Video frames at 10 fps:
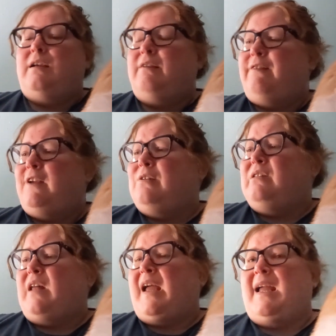if you
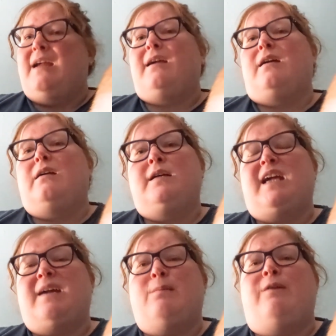like
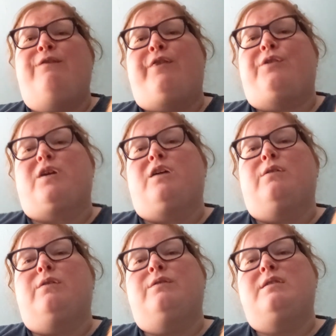Game of
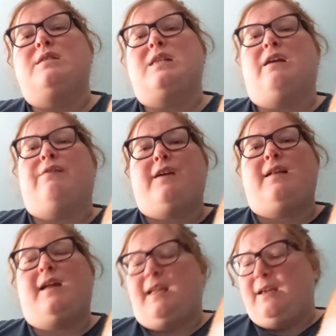Thrones, I
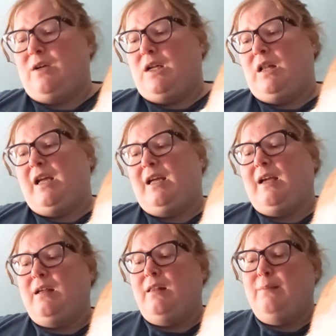feel like you would
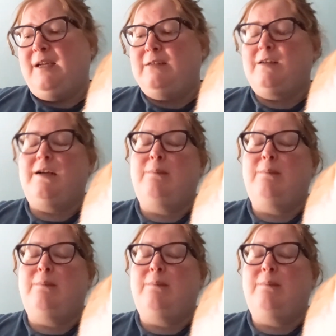like The Mirror